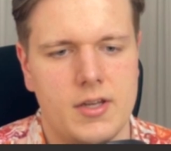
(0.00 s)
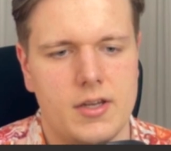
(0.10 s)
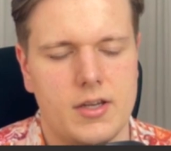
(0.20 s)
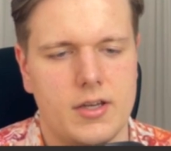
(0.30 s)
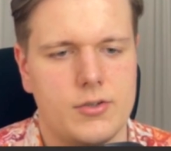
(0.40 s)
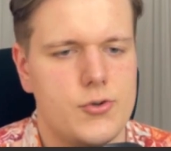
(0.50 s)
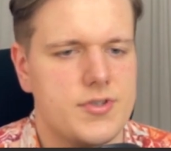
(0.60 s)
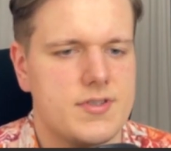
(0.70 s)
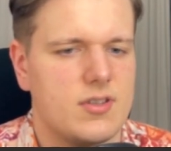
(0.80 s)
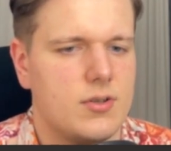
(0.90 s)
you
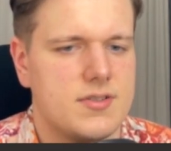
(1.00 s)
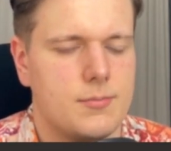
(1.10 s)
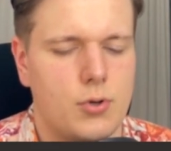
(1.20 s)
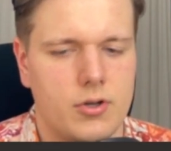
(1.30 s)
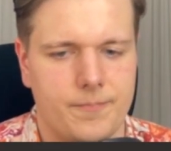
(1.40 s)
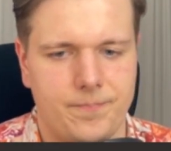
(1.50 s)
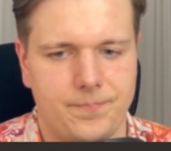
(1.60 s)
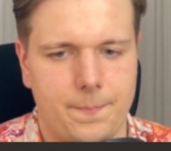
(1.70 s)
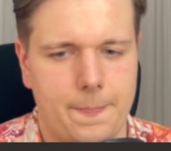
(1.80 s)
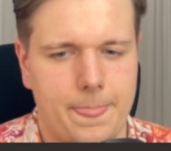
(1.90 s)
just lost a pawn.
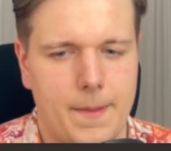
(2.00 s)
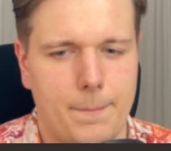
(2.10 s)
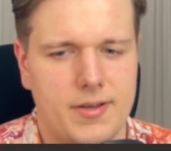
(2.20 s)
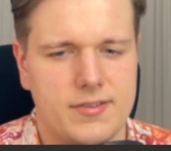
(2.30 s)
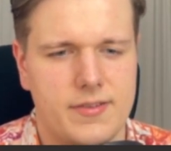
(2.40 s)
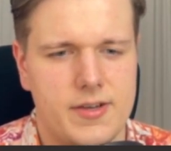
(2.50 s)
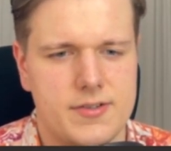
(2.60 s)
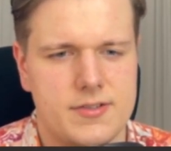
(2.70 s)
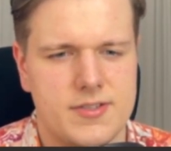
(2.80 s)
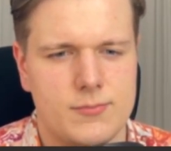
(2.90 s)
But there's
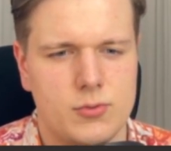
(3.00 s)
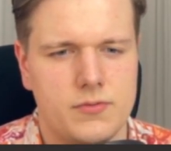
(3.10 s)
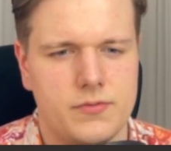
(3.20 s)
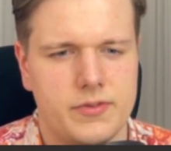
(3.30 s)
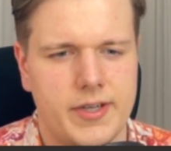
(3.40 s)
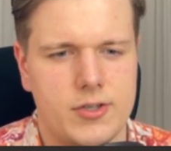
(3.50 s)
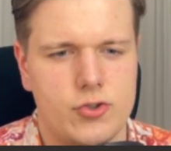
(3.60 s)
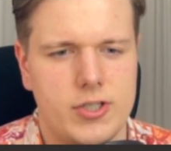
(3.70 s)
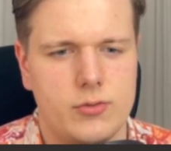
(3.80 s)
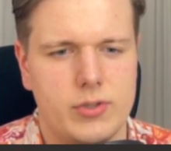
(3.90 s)
this move knight
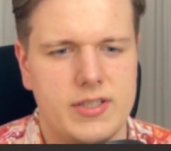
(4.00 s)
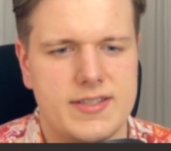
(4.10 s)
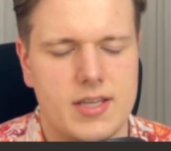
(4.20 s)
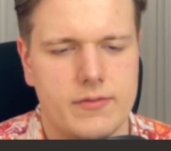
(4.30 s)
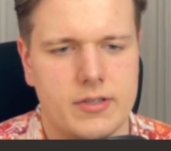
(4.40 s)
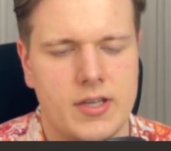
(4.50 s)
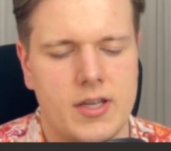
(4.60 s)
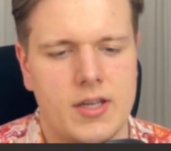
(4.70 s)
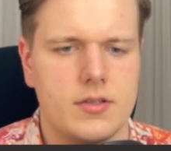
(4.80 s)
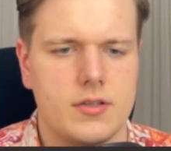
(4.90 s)
g to e7.
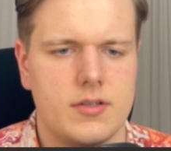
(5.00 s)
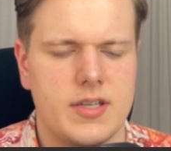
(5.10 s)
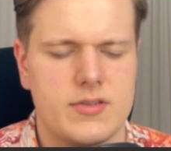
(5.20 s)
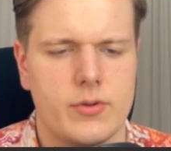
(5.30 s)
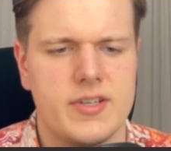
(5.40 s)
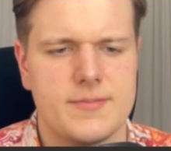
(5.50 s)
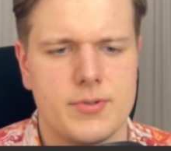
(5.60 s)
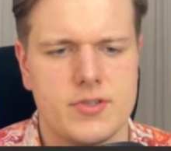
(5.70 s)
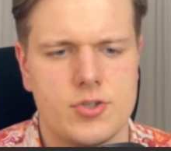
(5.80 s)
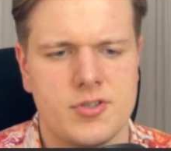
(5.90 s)
Yeah, so in this
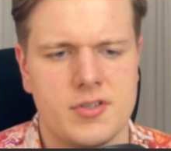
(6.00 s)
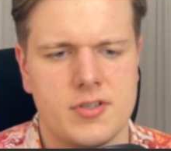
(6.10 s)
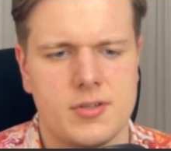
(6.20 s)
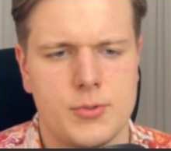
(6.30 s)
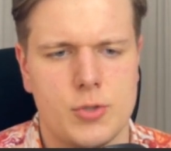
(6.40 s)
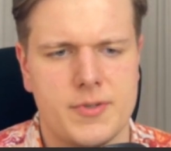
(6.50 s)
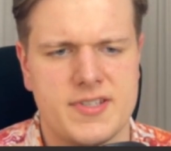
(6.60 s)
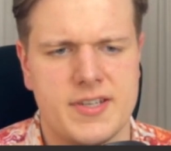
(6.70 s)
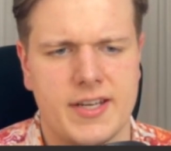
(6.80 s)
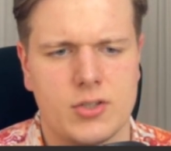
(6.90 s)
position, the bishop is
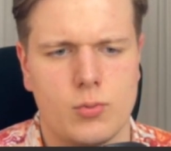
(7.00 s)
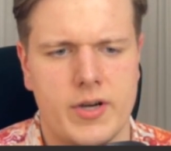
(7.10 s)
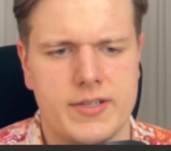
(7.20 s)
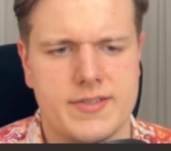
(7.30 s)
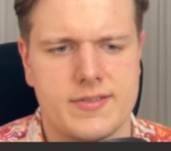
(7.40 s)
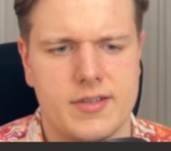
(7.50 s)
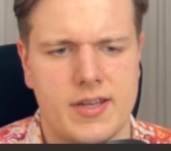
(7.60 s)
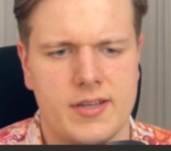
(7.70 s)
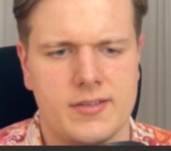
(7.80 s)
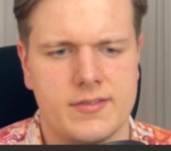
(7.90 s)
attacked twice.
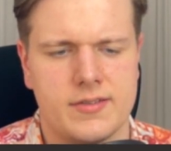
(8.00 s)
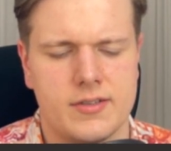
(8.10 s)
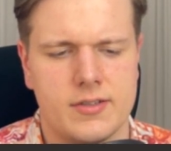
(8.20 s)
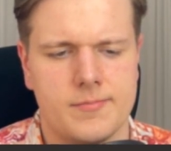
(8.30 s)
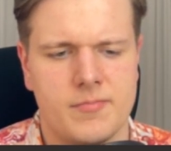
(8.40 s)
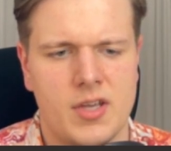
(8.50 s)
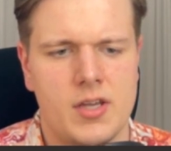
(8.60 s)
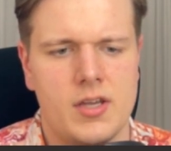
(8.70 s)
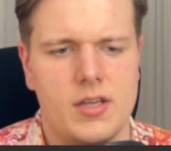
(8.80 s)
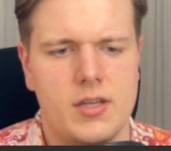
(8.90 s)
And
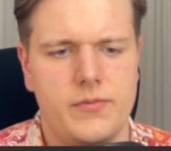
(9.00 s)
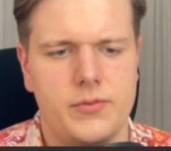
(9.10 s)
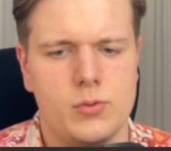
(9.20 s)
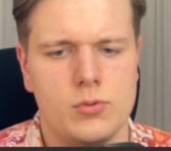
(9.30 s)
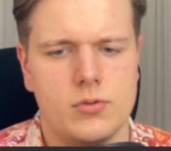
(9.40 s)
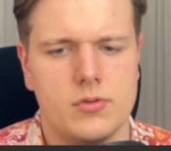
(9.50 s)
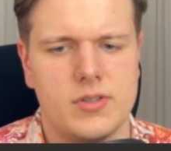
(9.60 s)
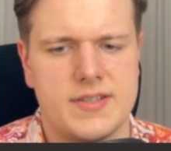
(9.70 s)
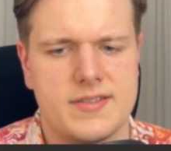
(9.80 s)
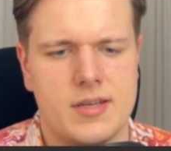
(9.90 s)
if you,
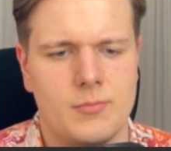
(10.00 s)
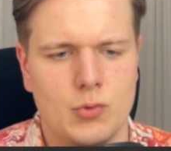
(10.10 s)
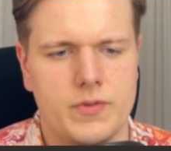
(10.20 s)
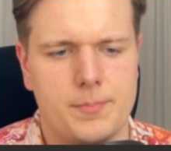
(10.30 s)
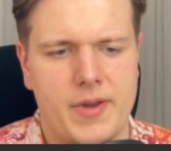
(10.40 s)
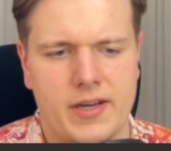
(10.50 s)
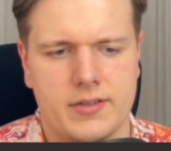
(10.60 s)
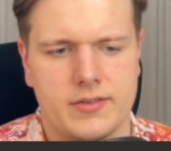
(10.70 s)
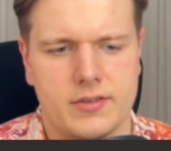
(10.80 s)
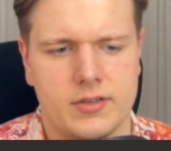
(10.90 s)
let's say, move it back,
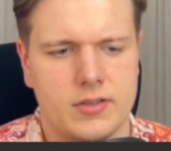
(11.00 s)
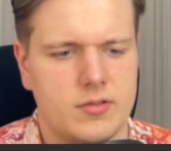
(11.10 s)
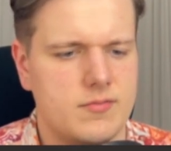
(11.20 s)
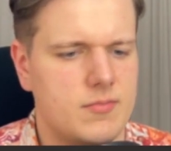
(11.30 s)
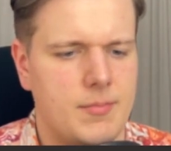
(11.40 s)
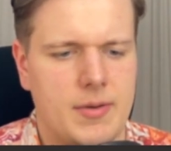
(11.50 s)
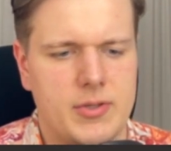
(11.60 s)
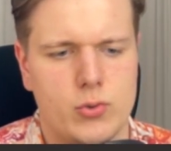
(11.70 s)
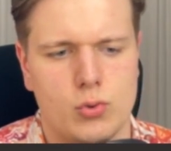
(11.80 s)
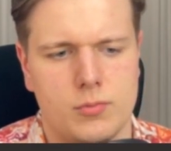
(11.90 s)
maybe
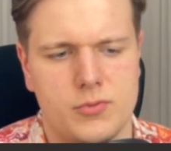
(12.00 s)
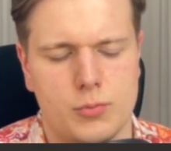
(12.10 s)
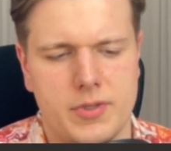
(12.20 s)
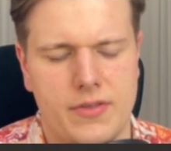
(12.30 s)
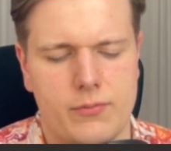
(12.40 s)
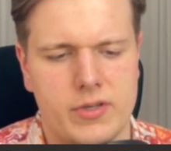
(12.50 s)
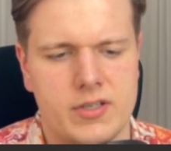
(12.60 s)
to b3,